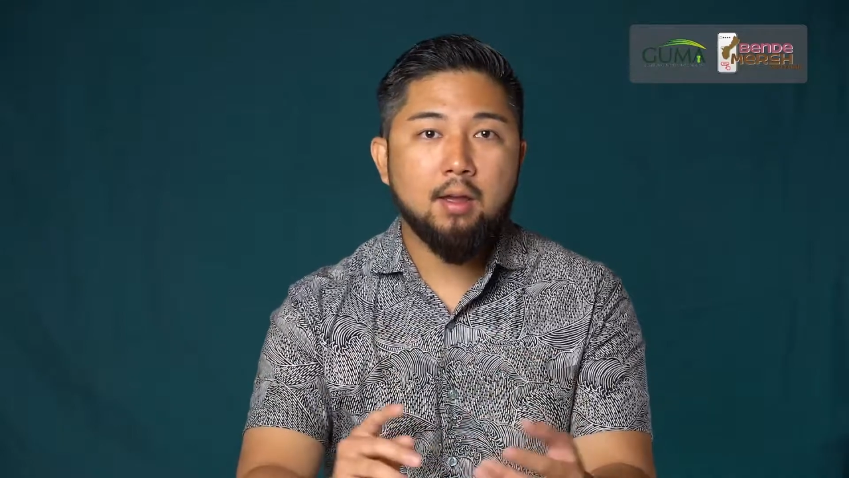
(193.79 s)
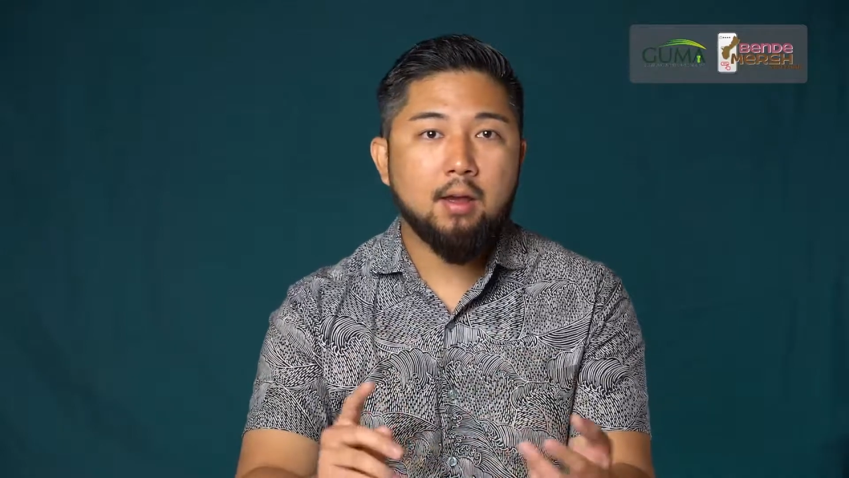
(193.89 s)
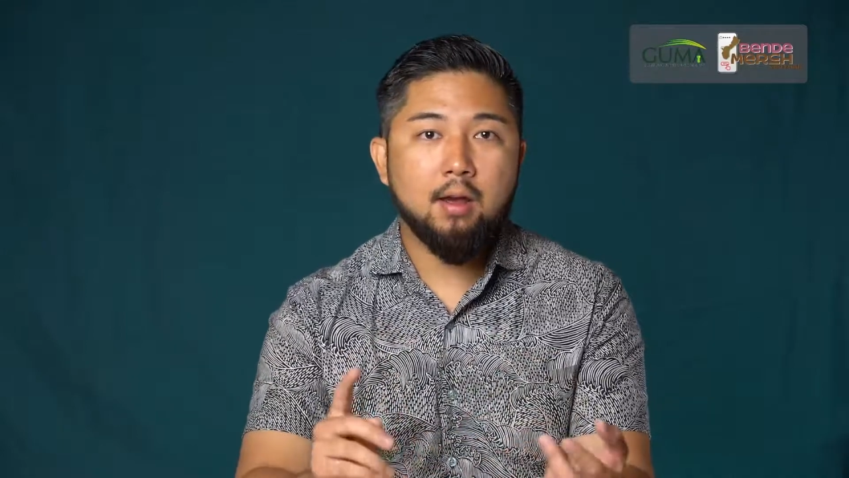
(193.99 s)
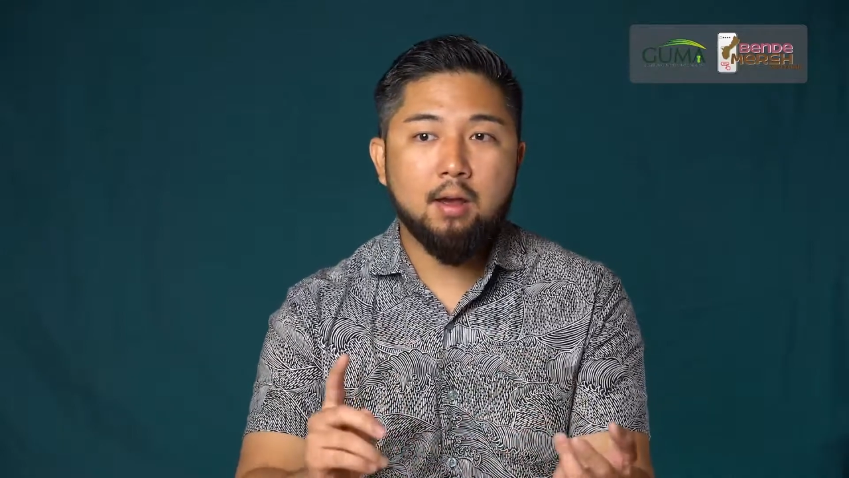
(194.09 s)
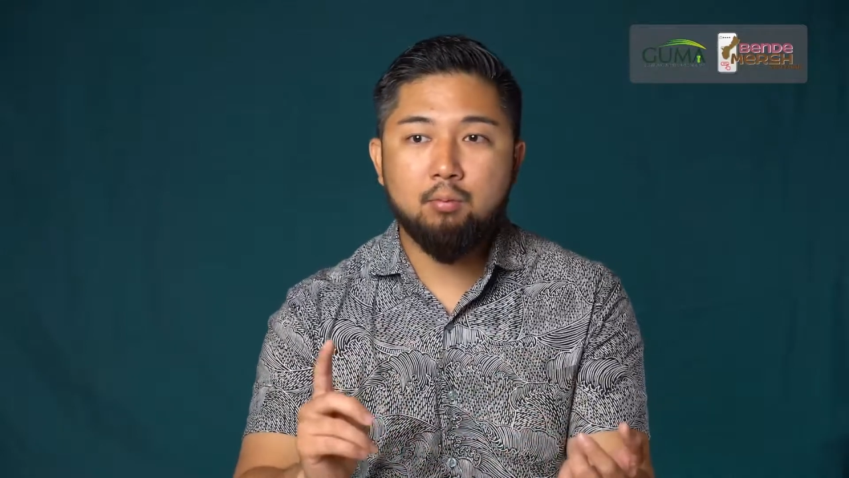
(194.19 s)

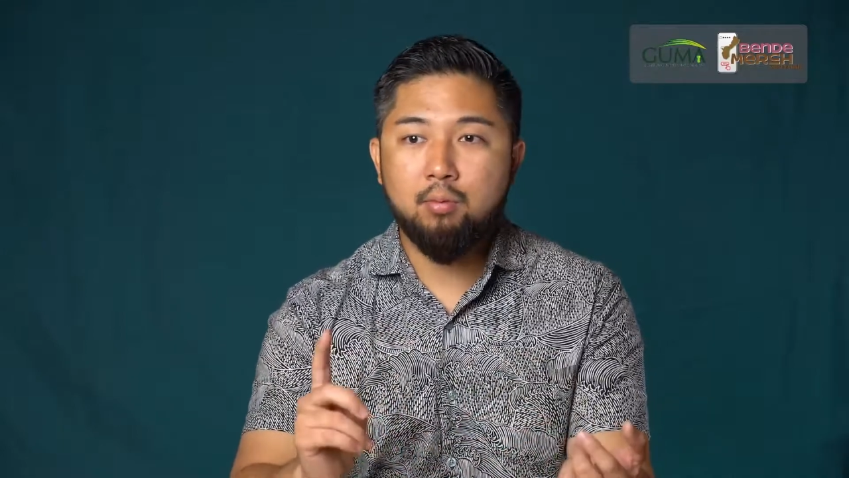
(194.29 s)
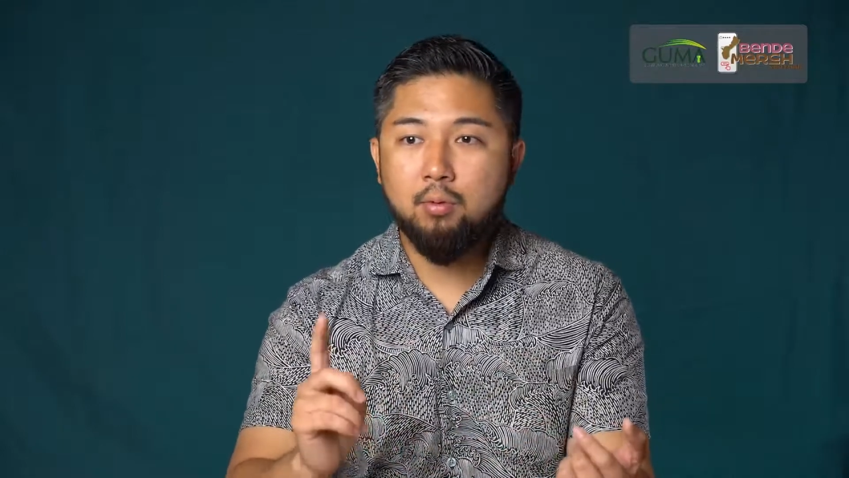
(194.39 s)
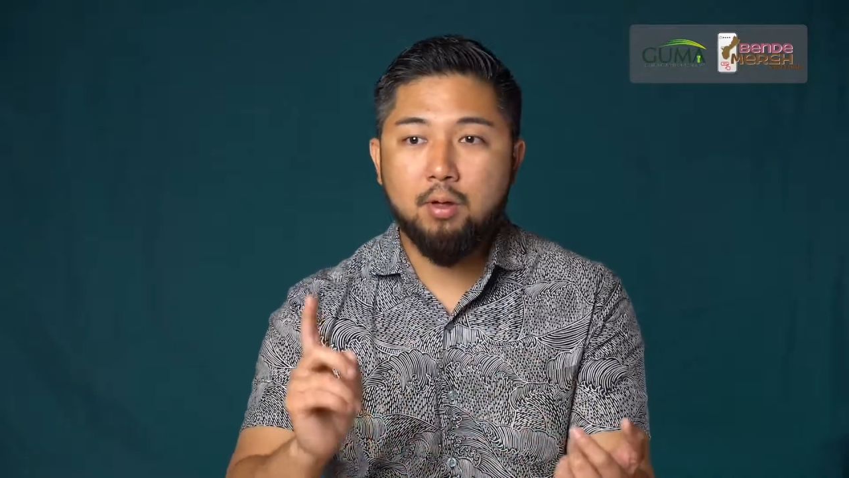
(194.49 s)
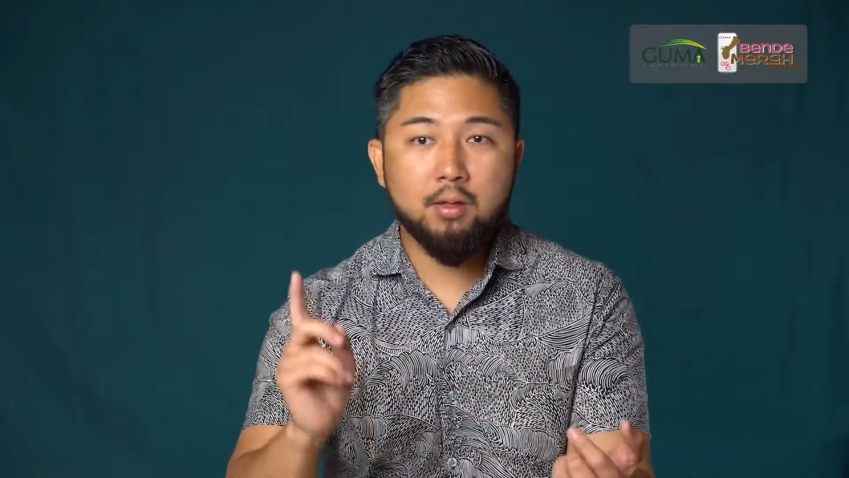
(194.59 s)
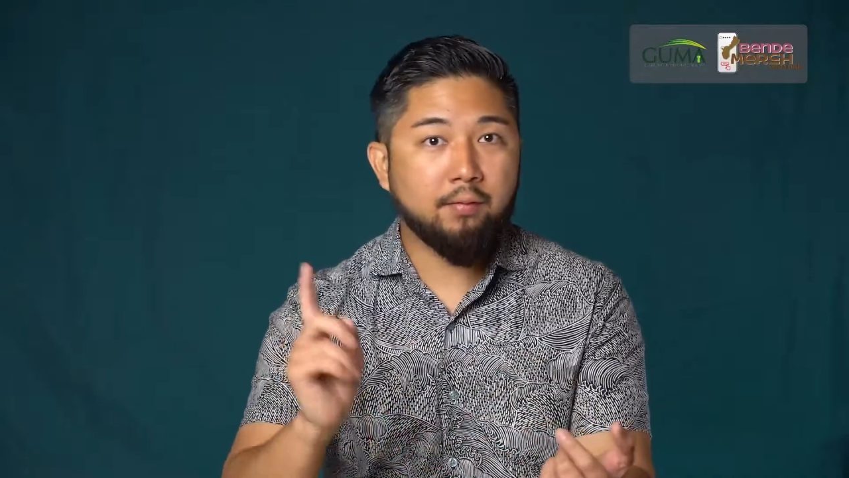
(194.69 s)

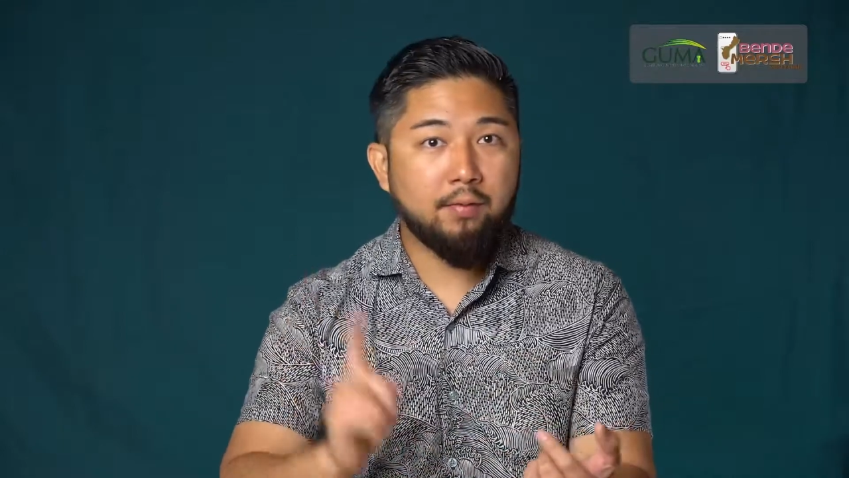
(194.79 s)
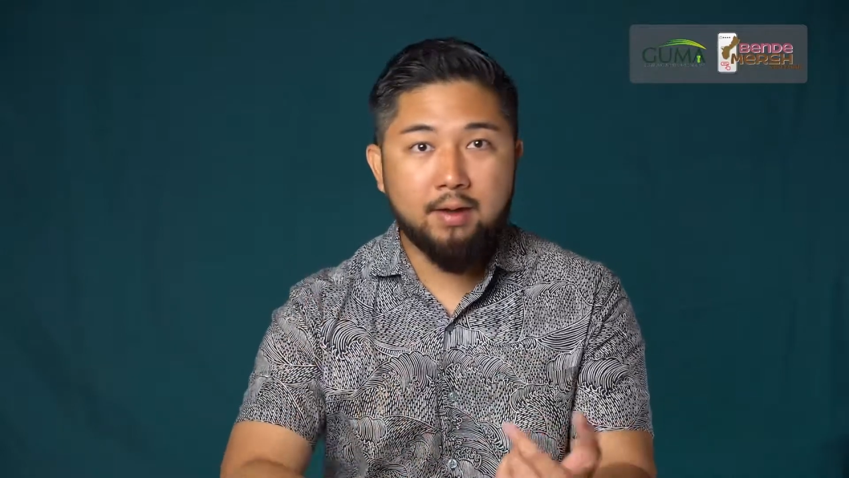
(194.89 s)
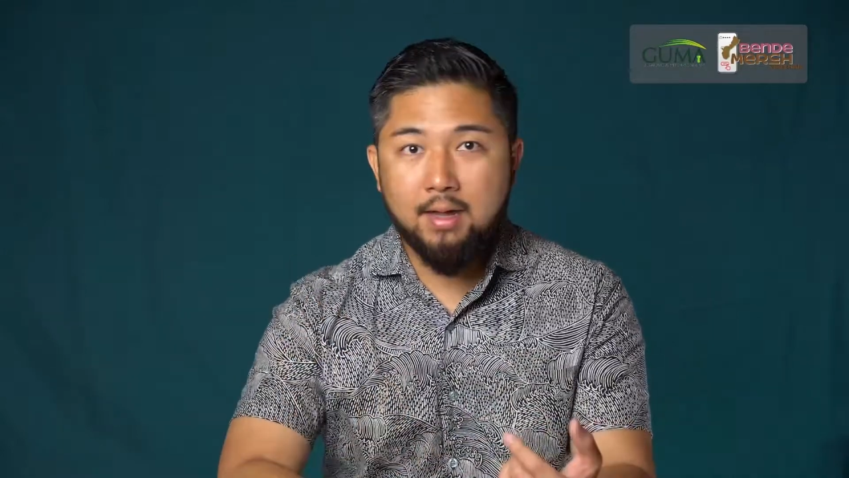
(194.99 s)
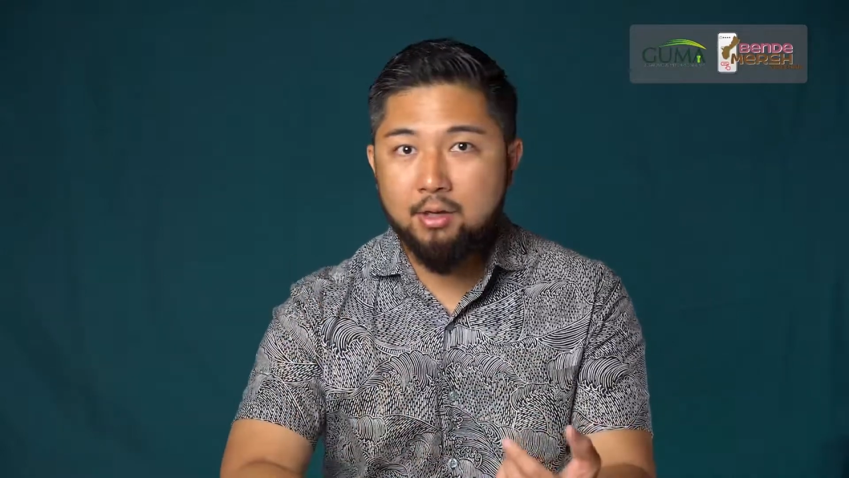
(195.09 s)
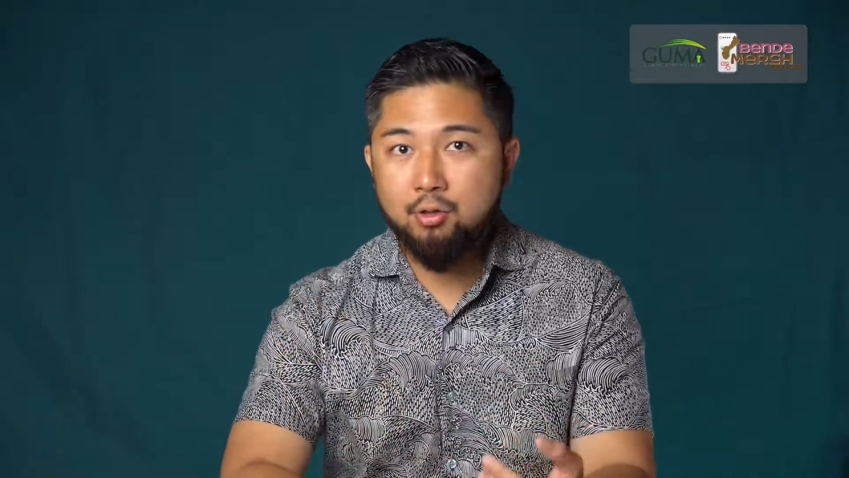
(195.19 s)
The
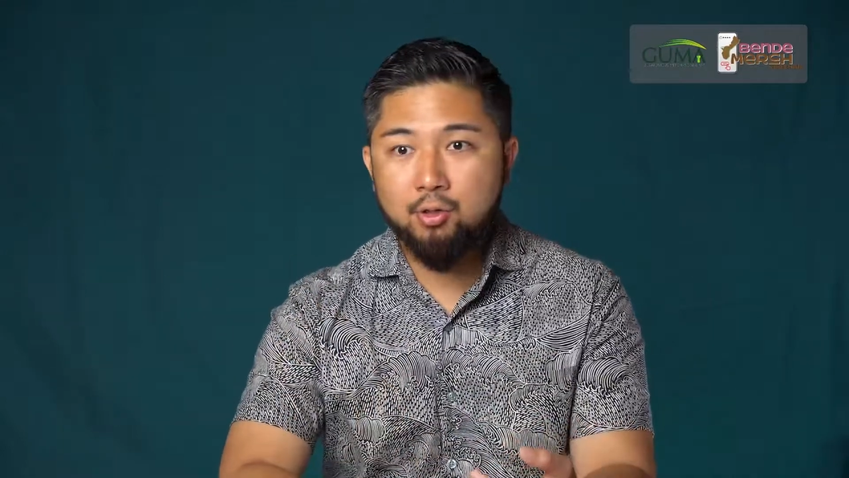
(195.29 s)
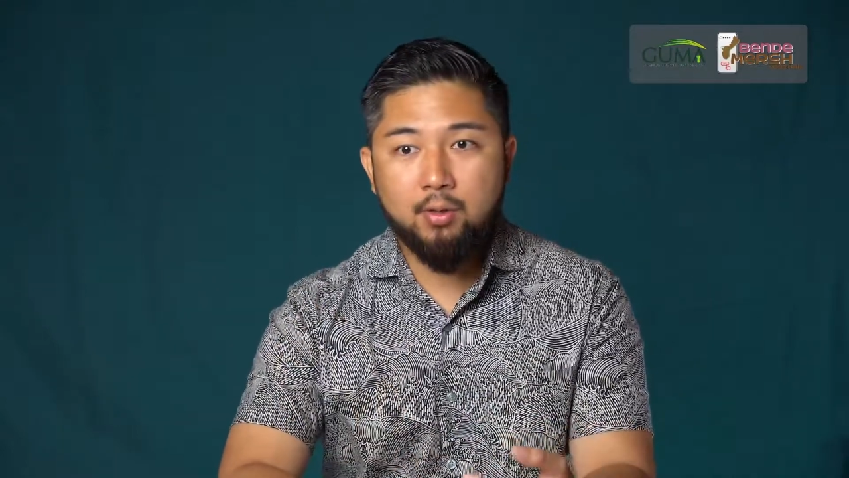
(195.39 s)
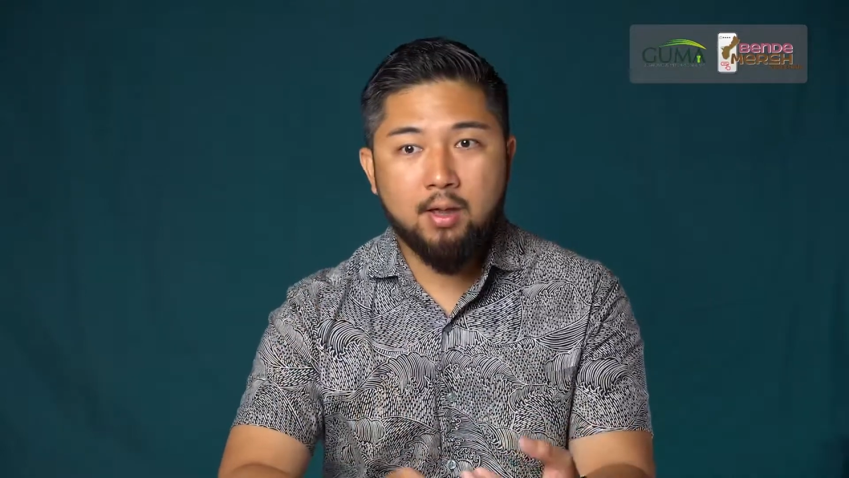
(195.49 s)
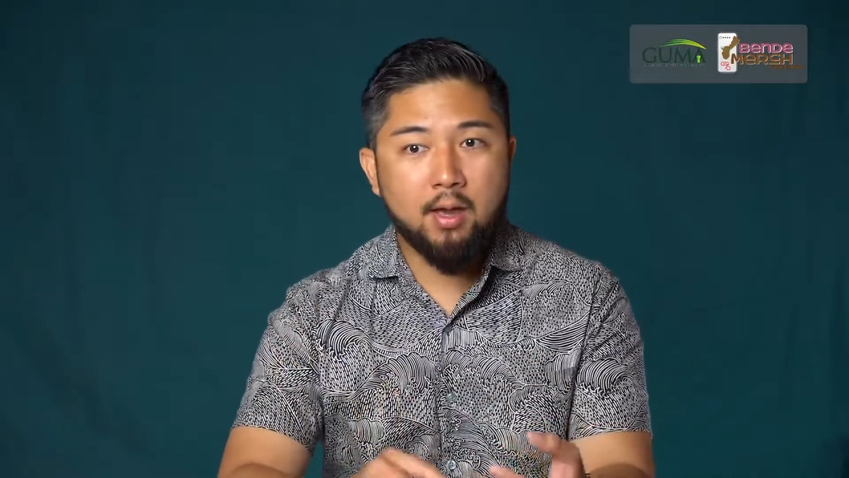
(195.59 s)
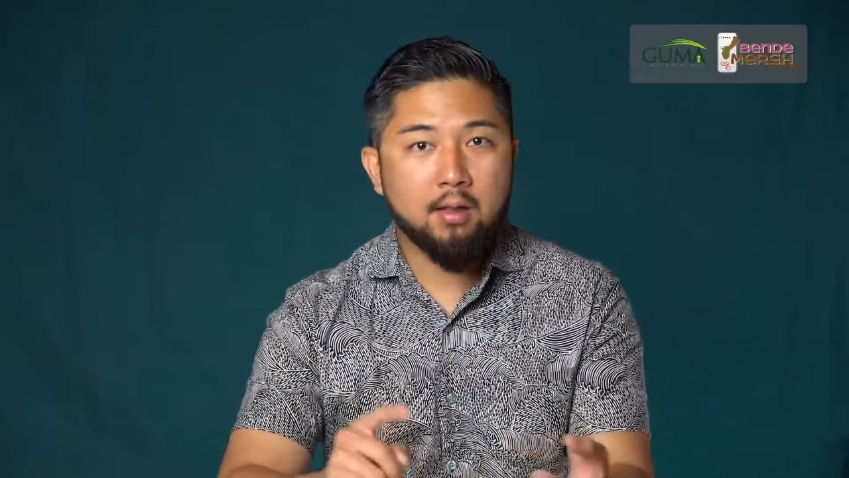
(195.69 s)
financials
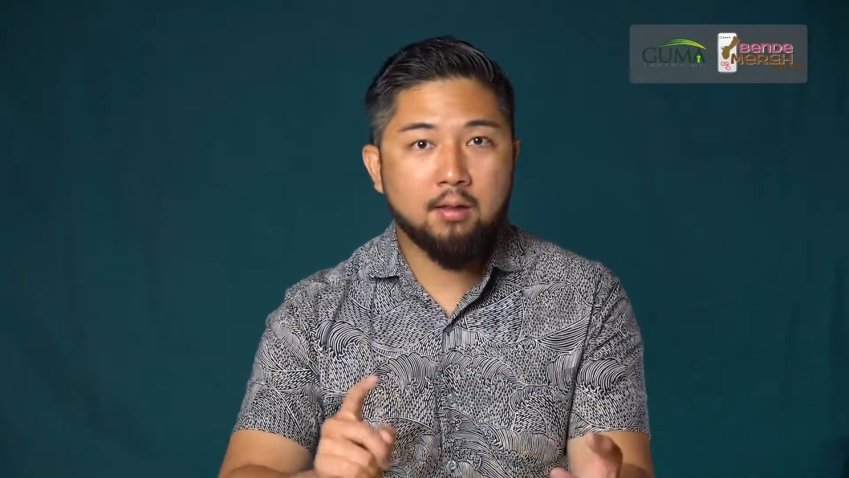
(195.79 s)
we had,